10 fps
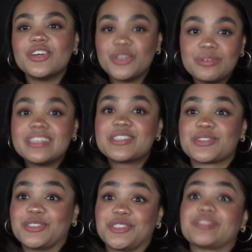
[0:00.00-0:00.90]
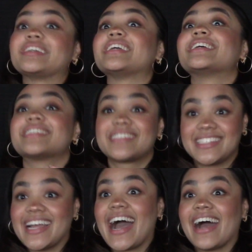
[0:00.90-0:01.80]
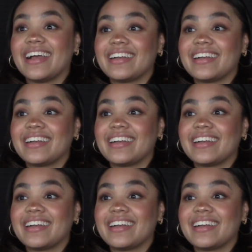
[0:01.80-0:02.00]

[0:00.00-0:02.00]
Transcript: you need surgery stat.